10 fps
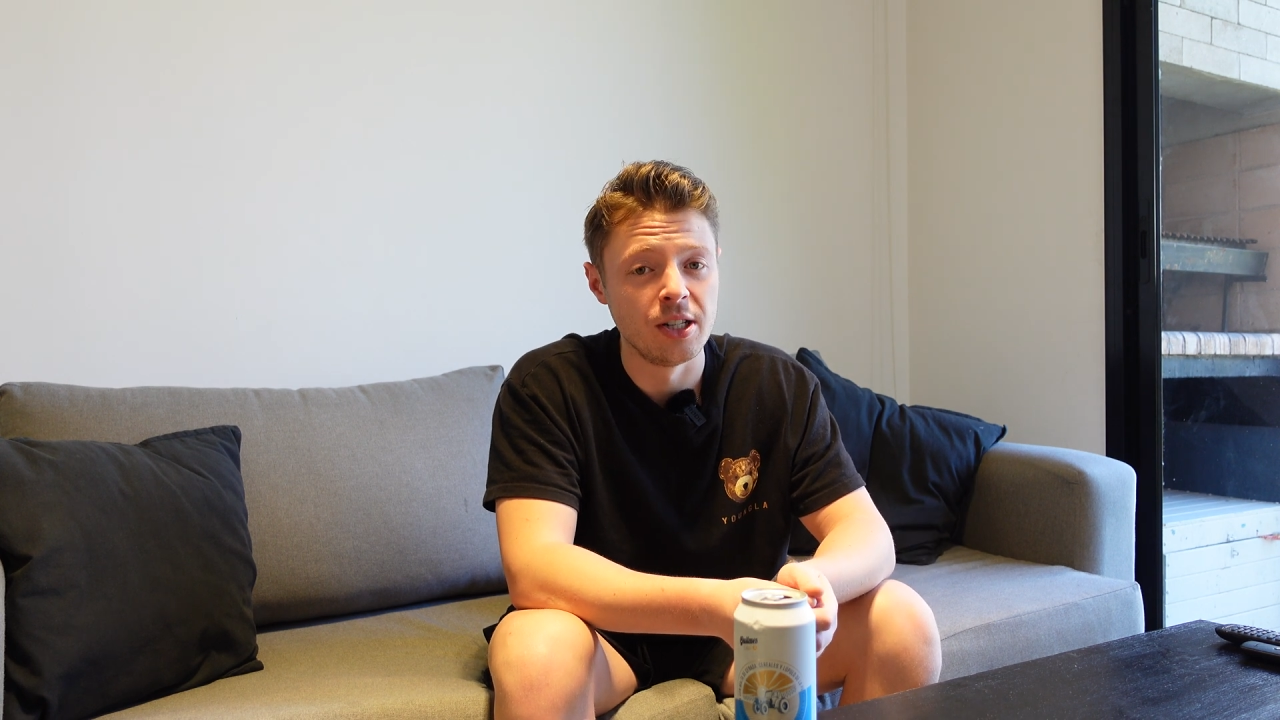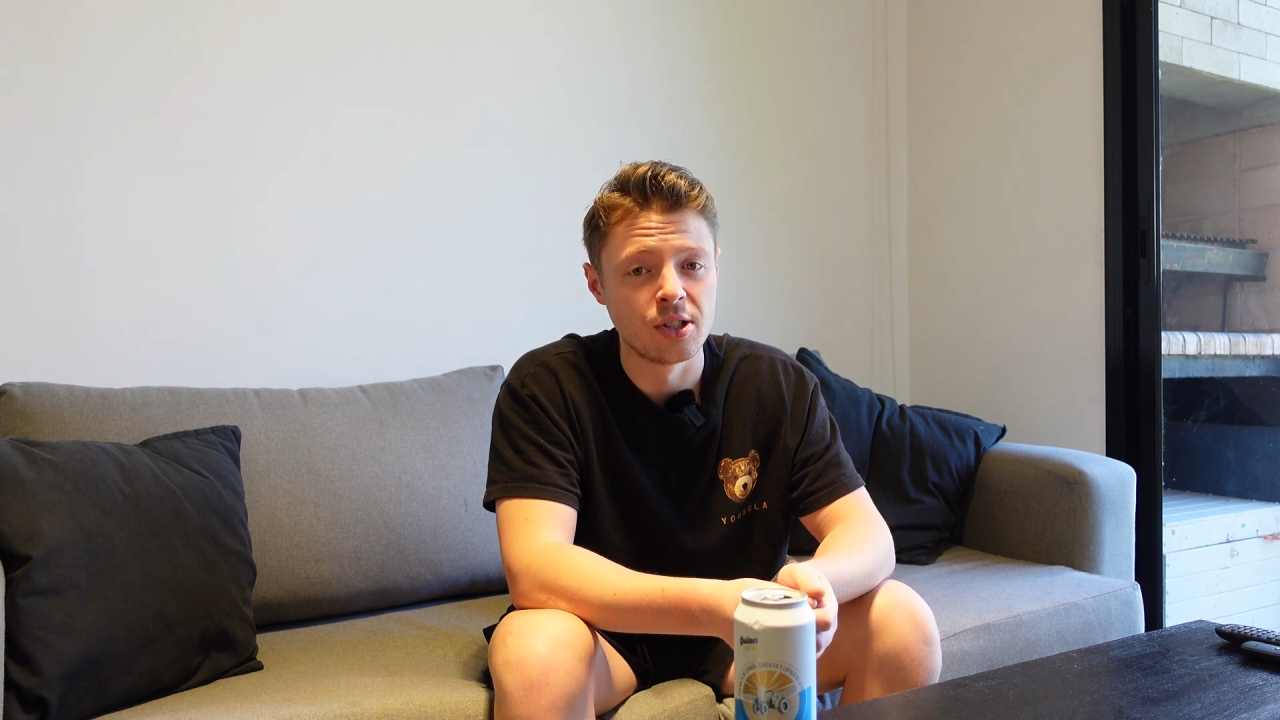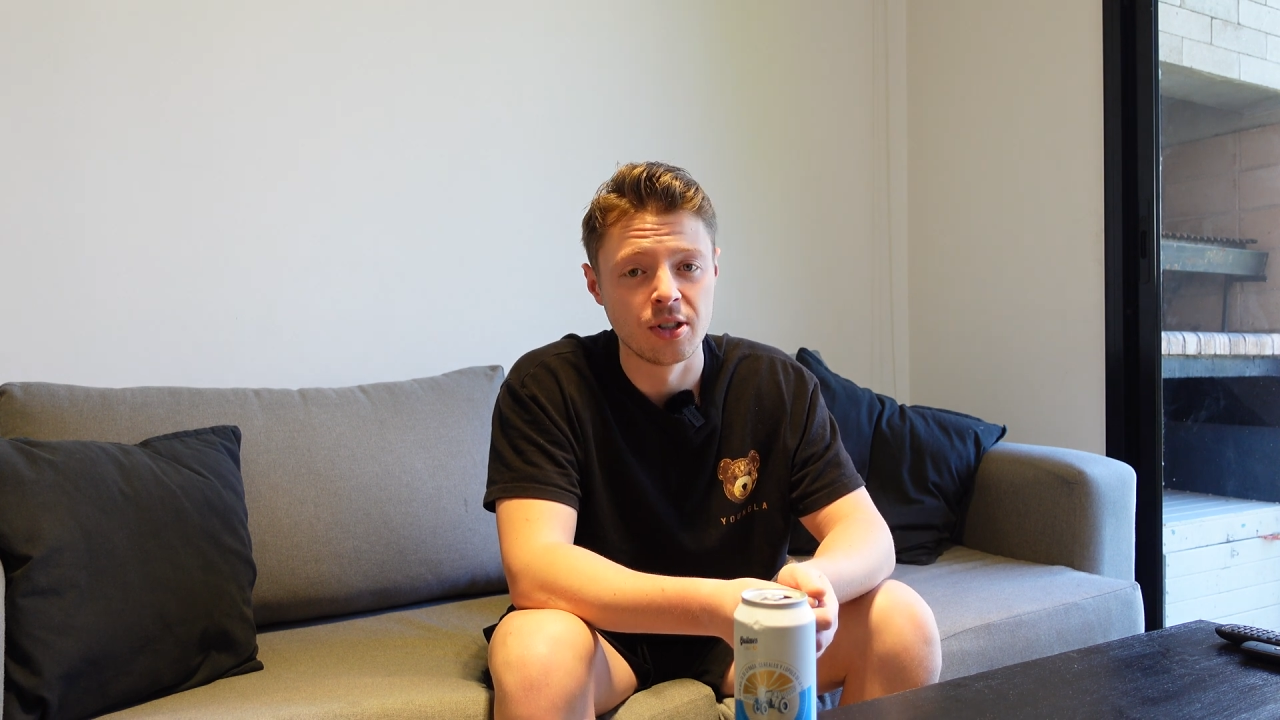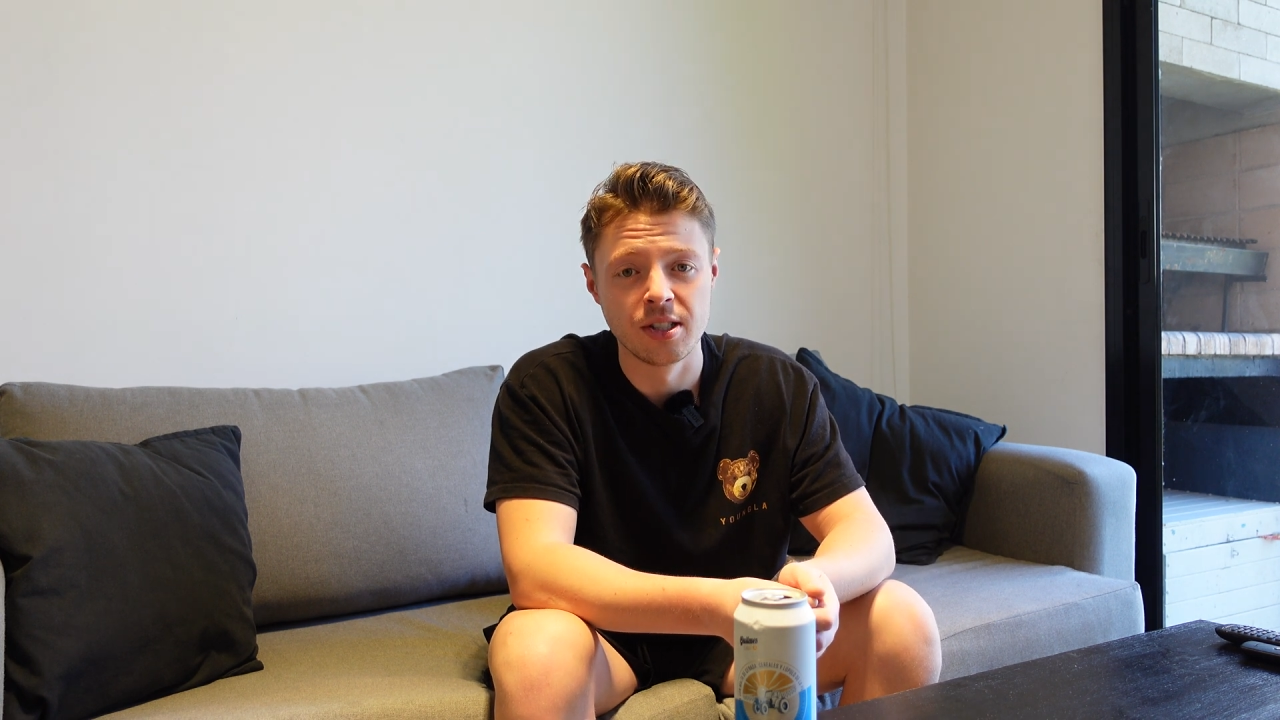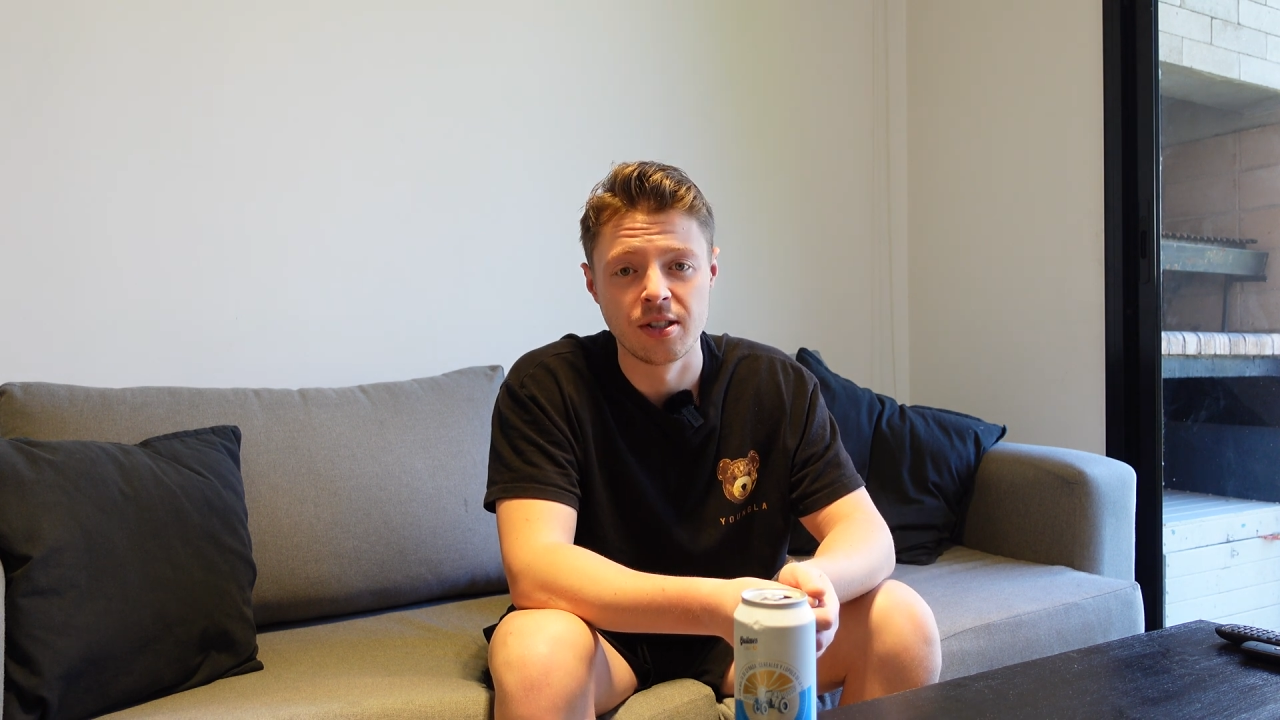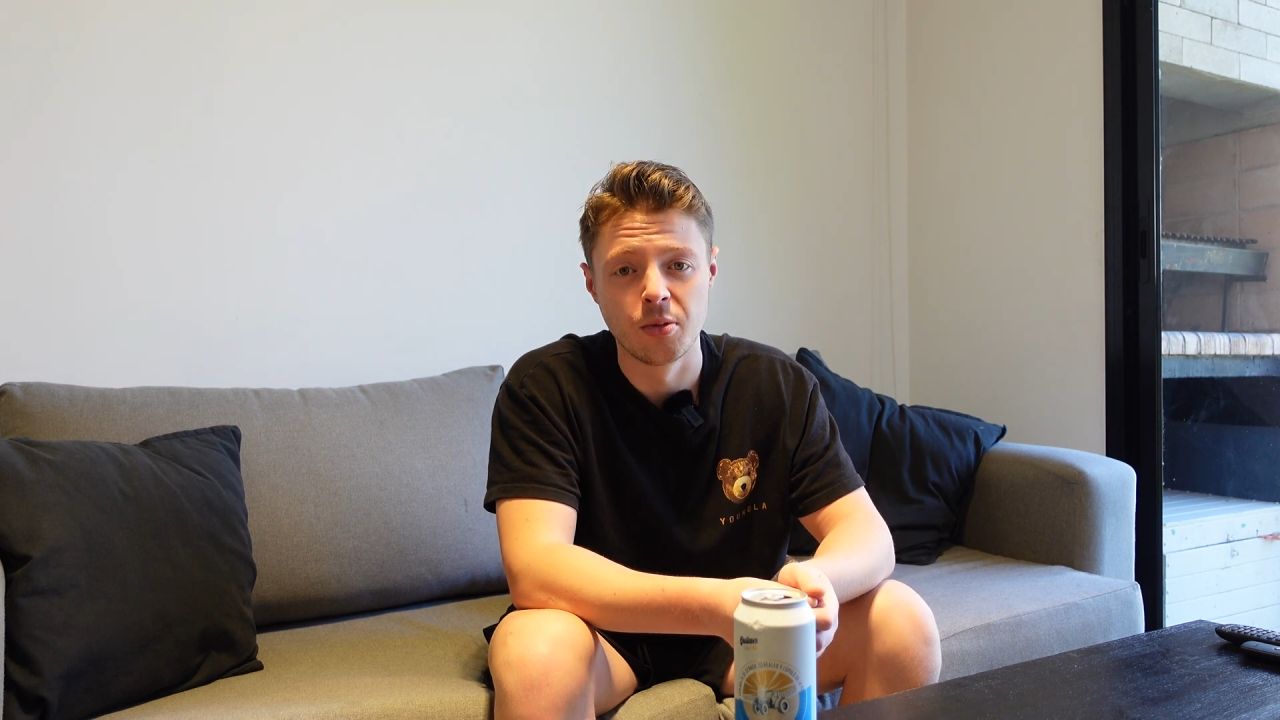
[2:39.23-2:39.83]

interests